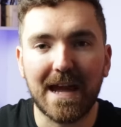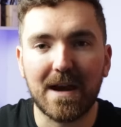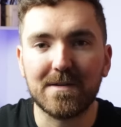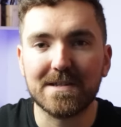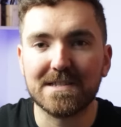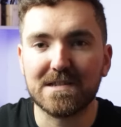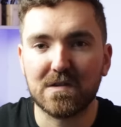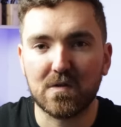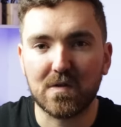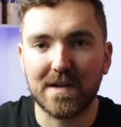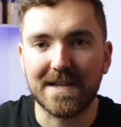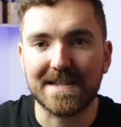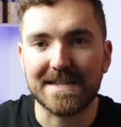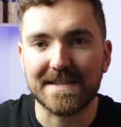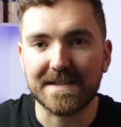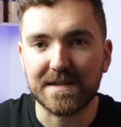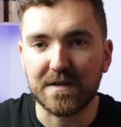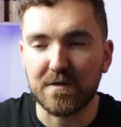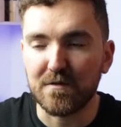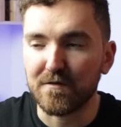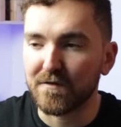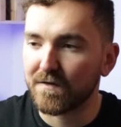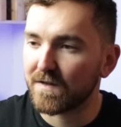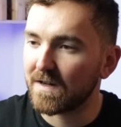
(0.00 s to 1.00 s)
how it's looking
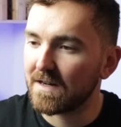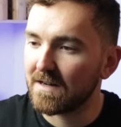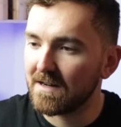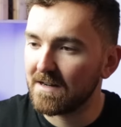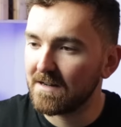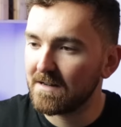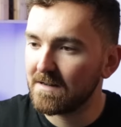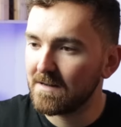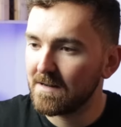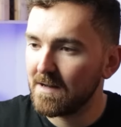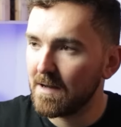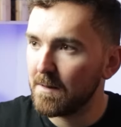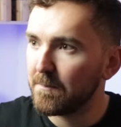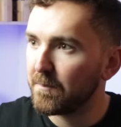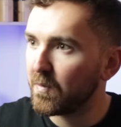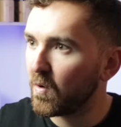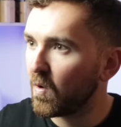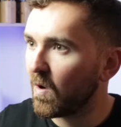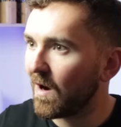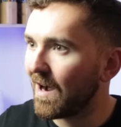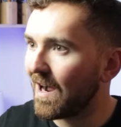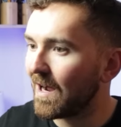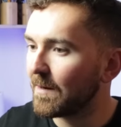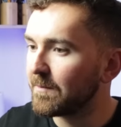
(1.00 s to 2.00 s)
so far,
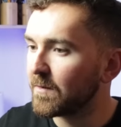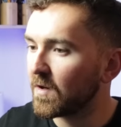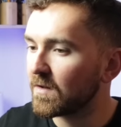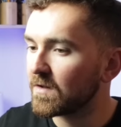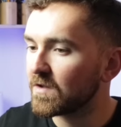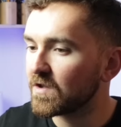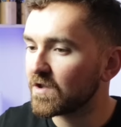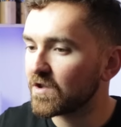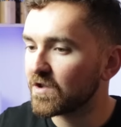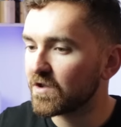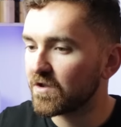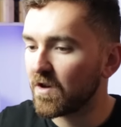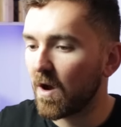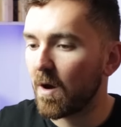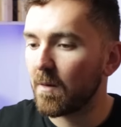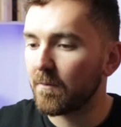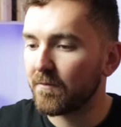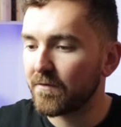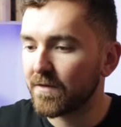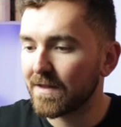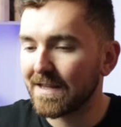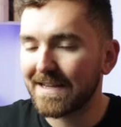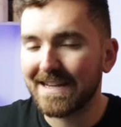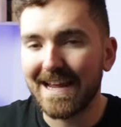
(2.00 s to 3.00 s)
but I'm going to
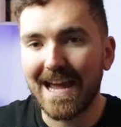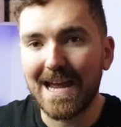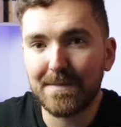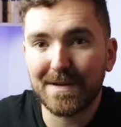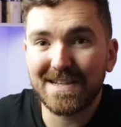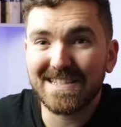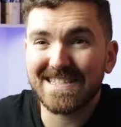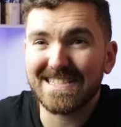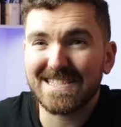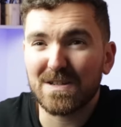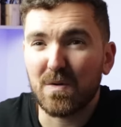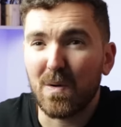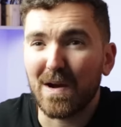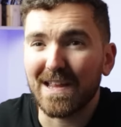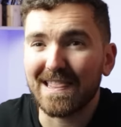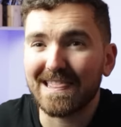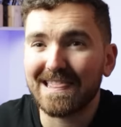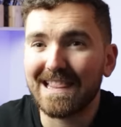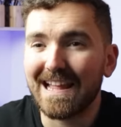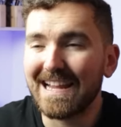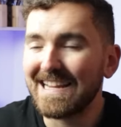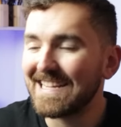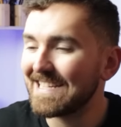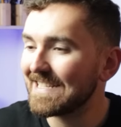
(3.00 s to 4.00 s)
stop for the day because it's quite
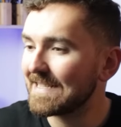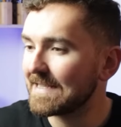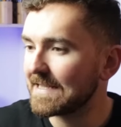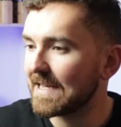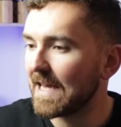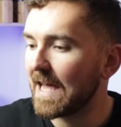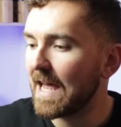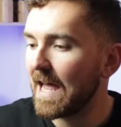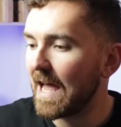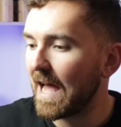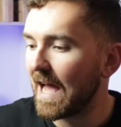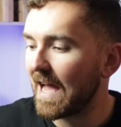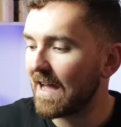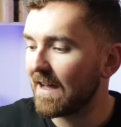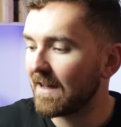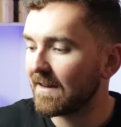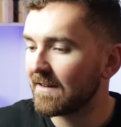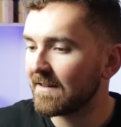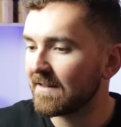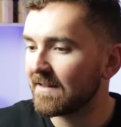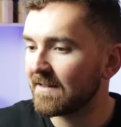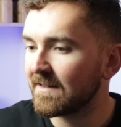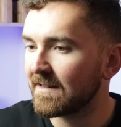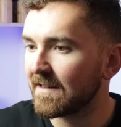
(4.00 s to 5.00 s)
late
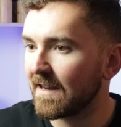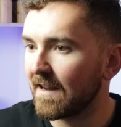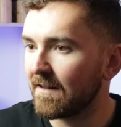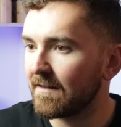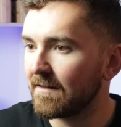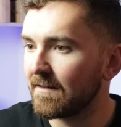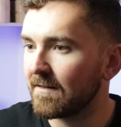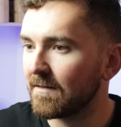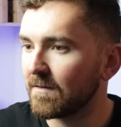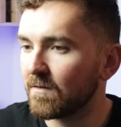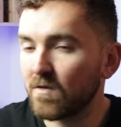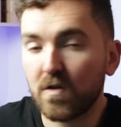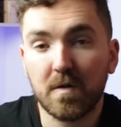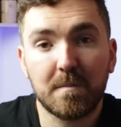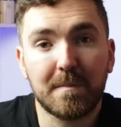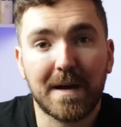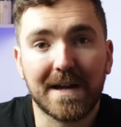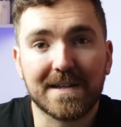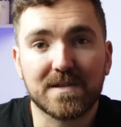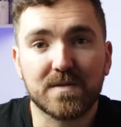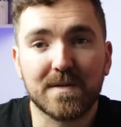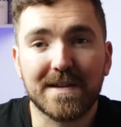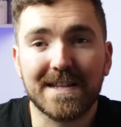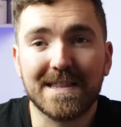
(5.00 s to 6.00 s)
and I'll come
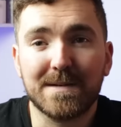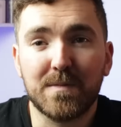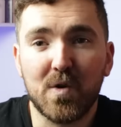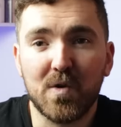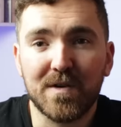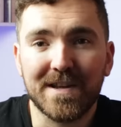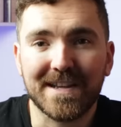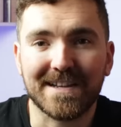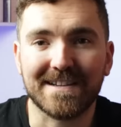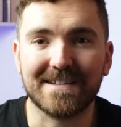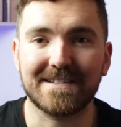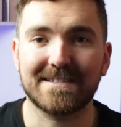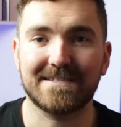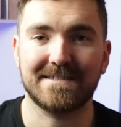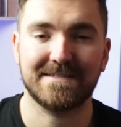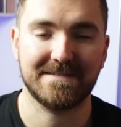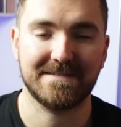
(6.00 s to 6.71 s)
back to it in the morning.